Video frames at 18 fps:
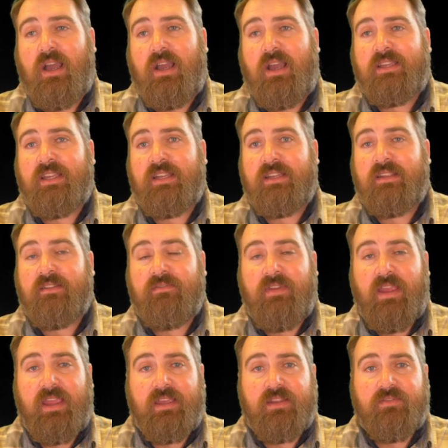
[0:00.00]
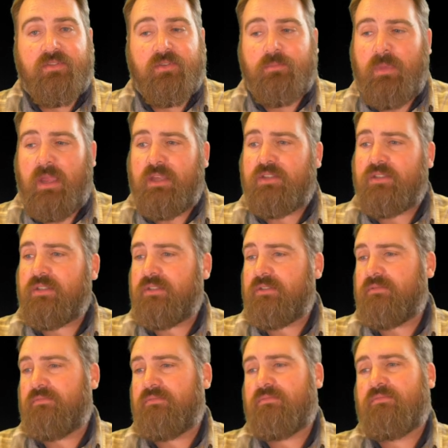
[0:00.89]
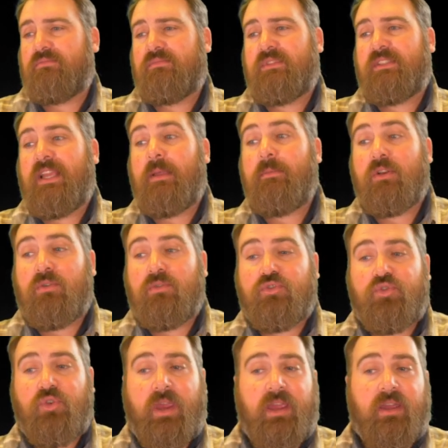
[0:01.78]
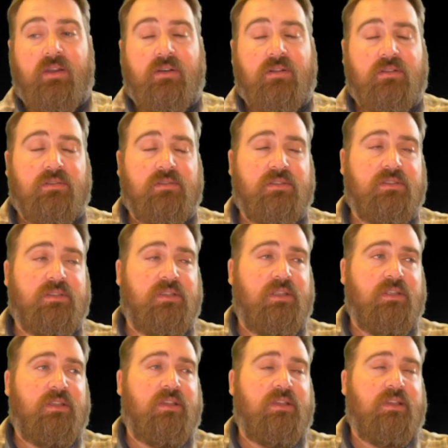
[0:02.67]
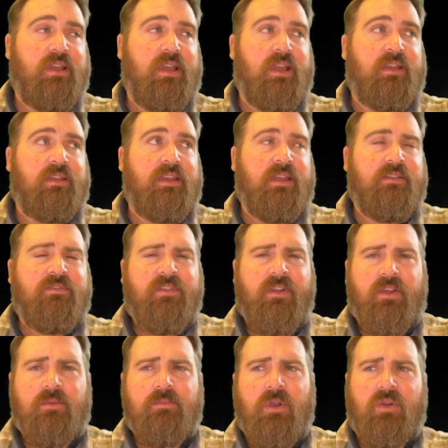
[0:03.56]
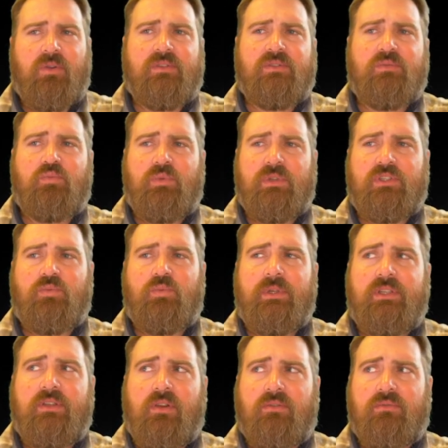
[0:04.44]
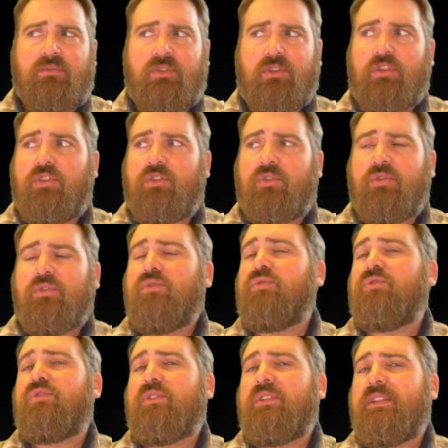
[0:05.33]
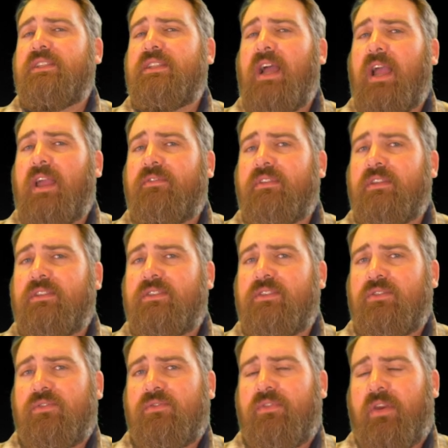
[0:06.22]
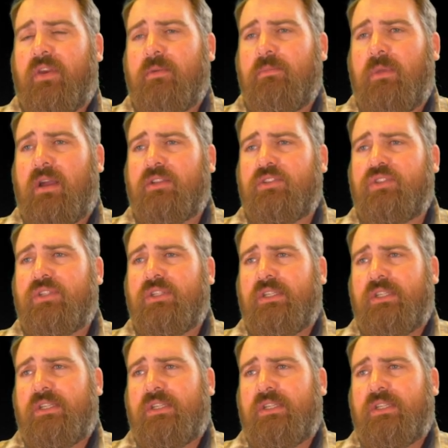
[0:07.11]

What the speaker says: can convey information, chemical trails, and pheromones, which we don't usually dive into very much,